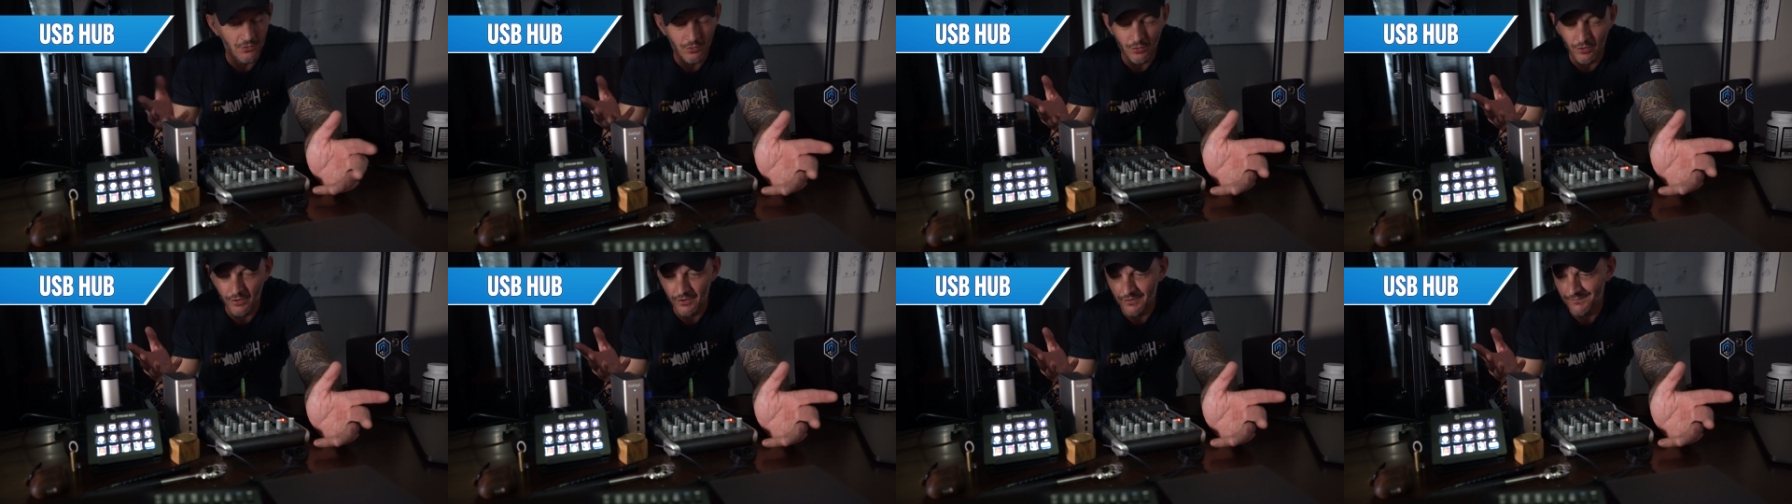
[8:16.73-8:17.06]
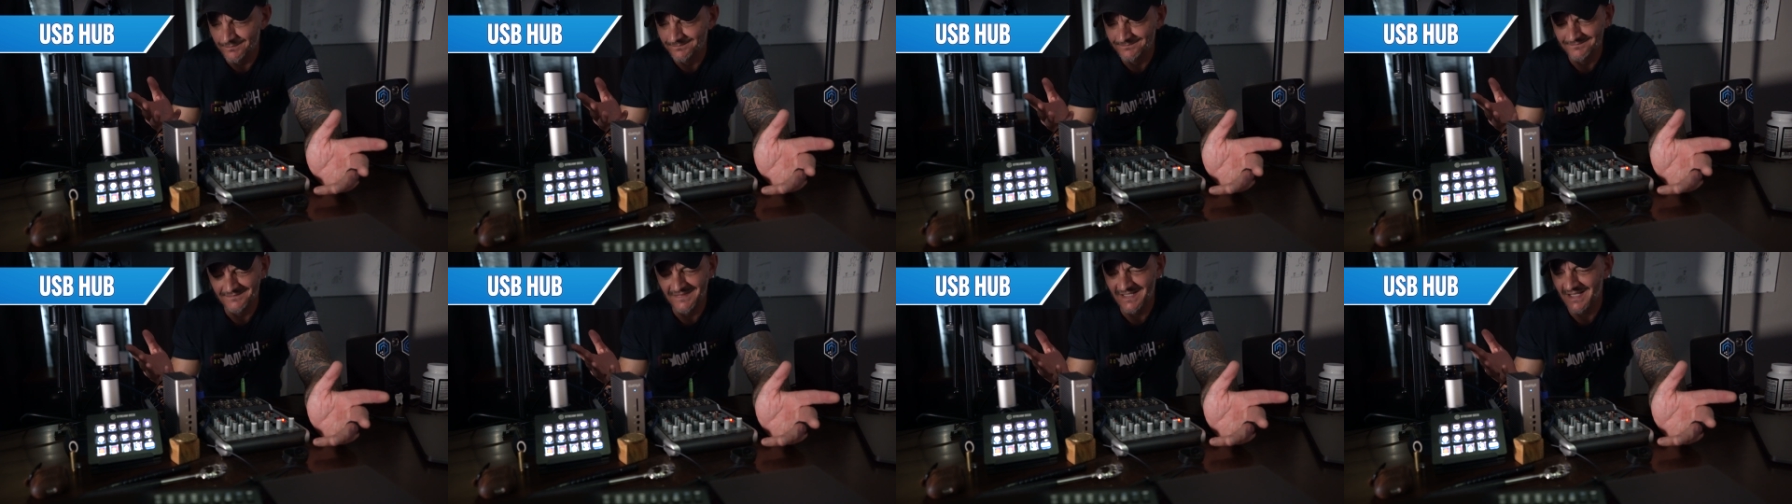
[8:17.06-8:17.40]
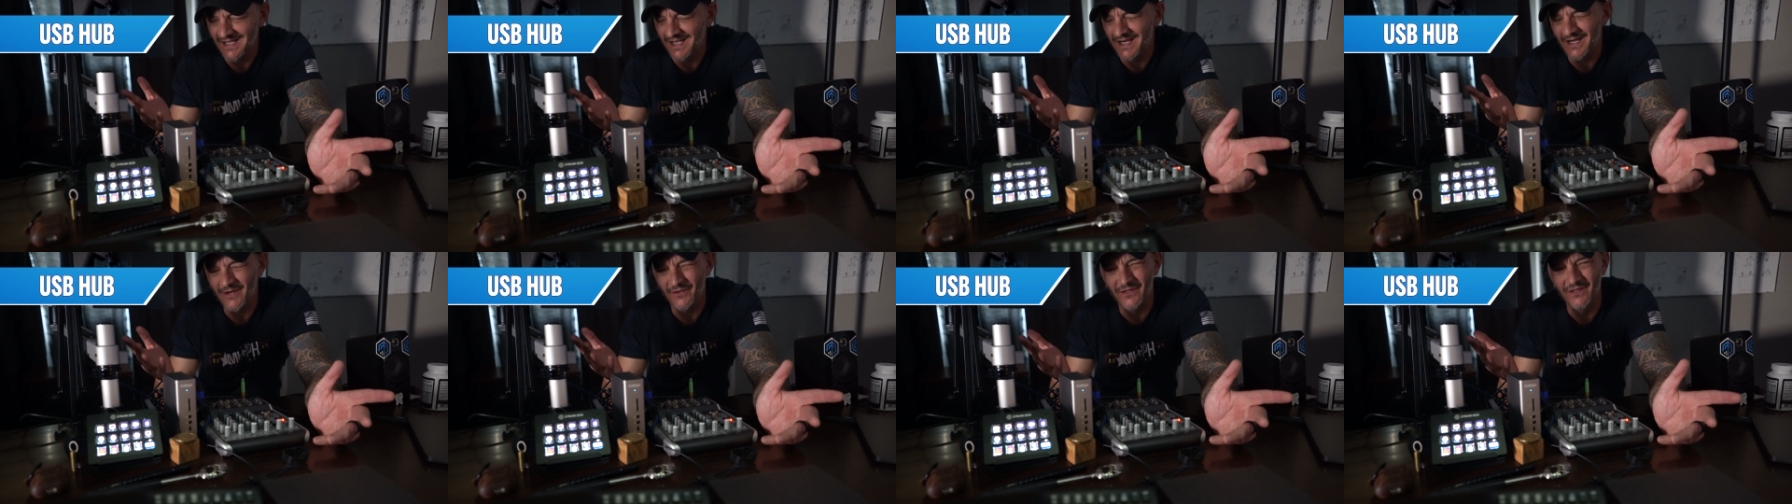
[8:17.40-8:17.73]
or
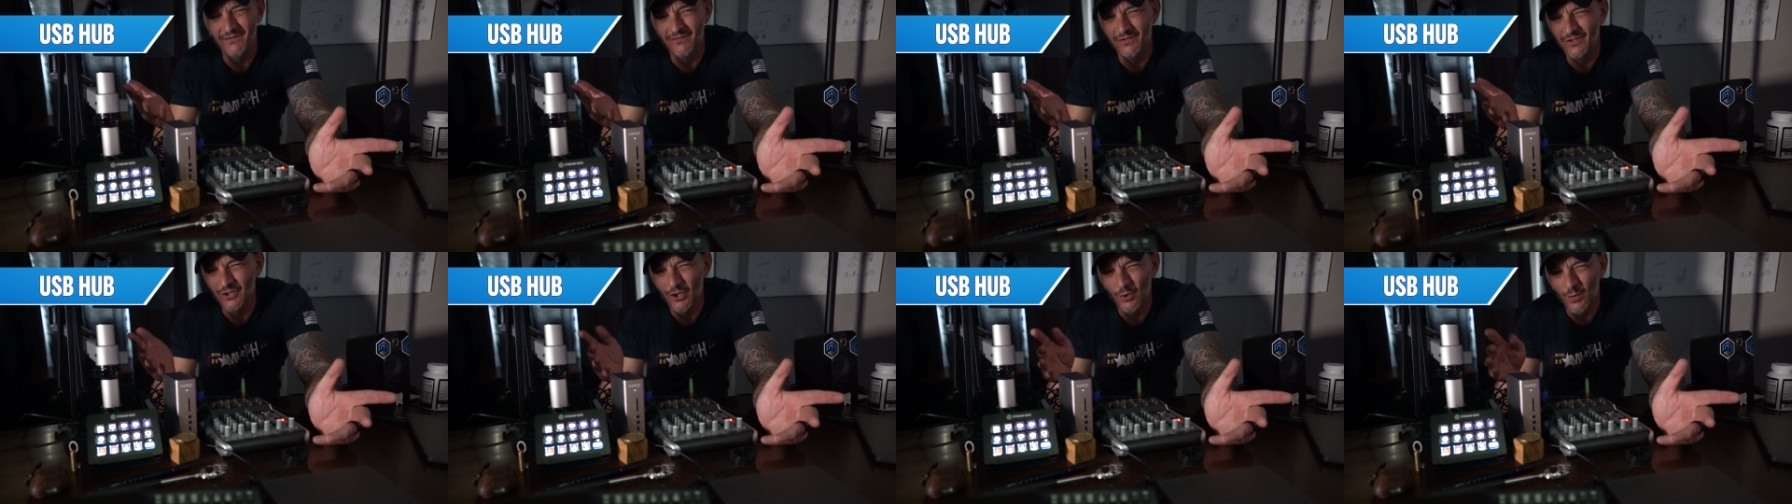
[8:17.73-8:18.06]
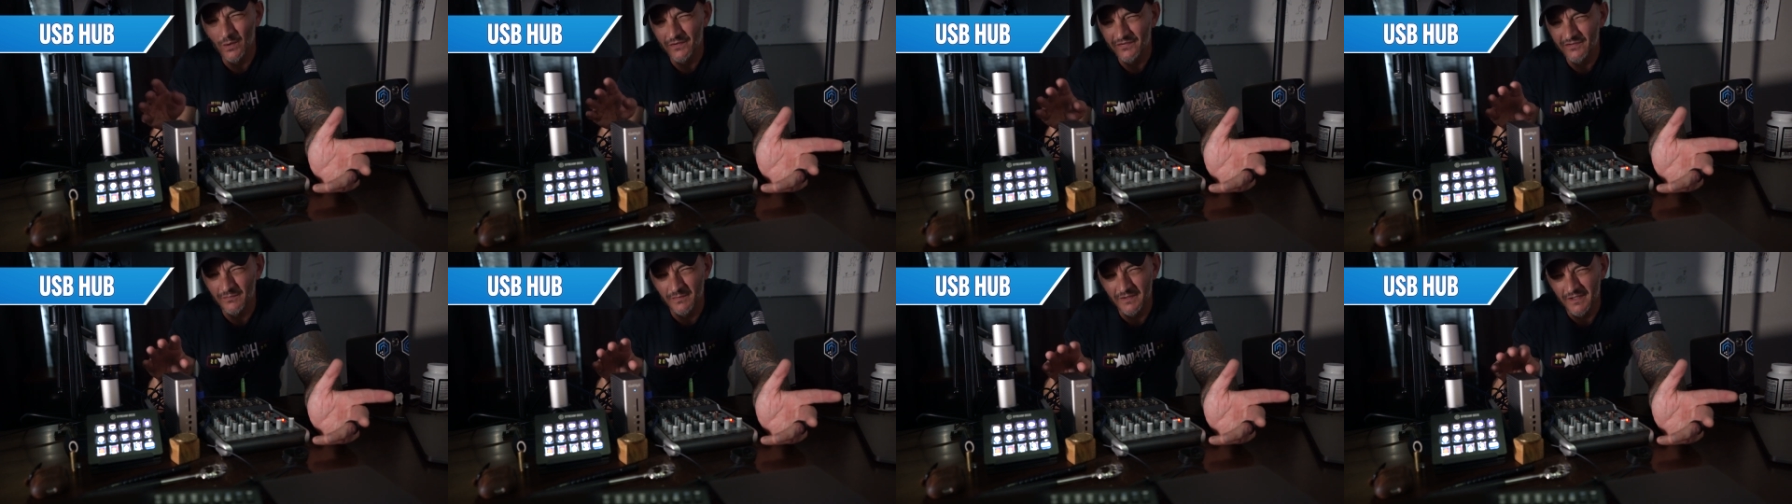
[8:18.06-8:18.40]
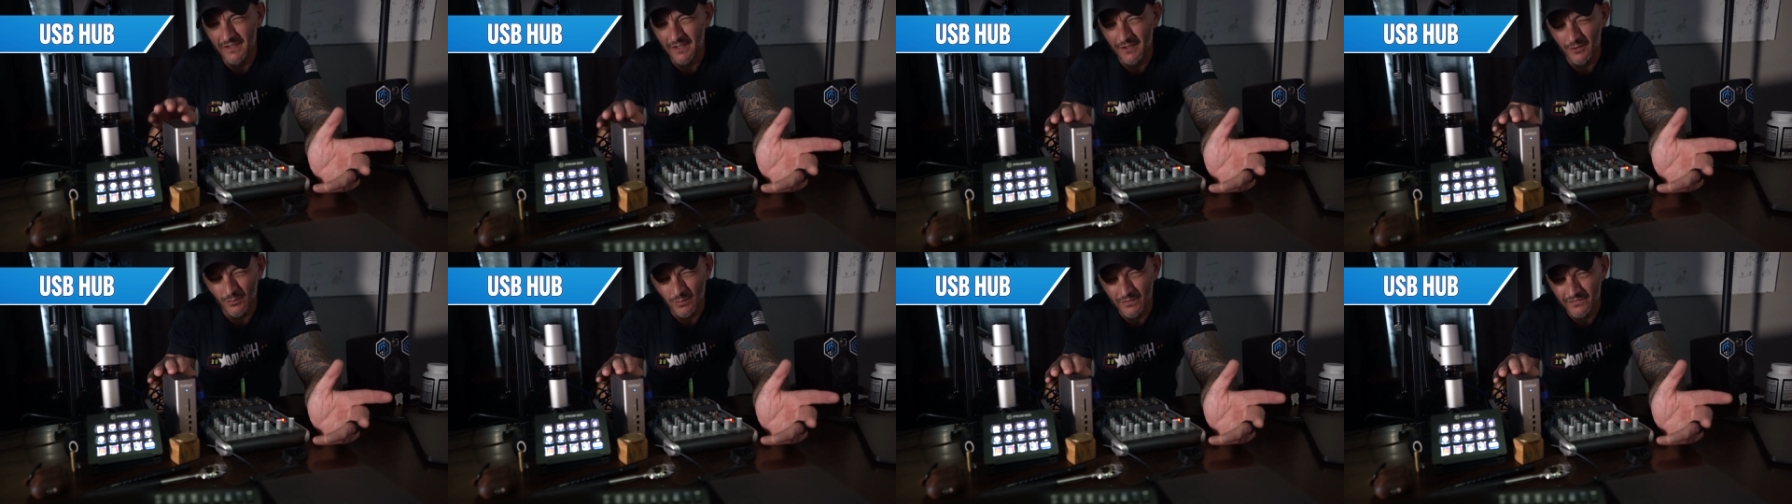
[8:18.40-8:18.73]
I don't even know what some of
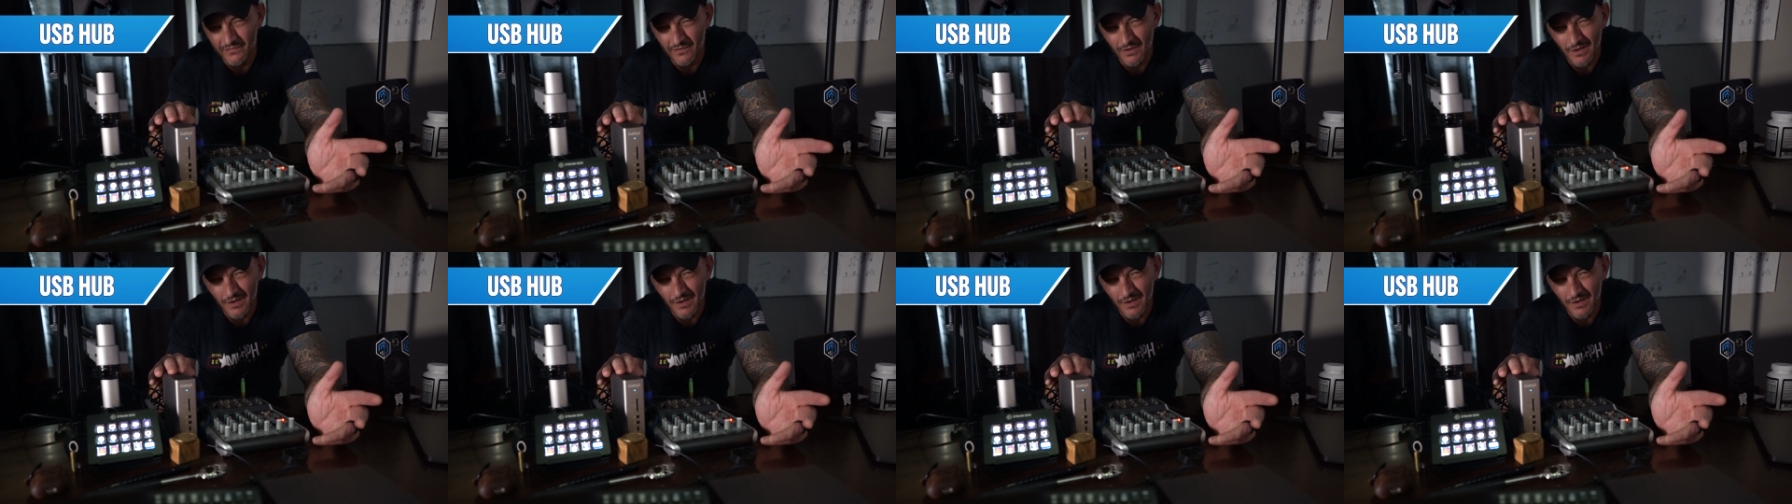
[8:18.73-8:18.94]
the other ones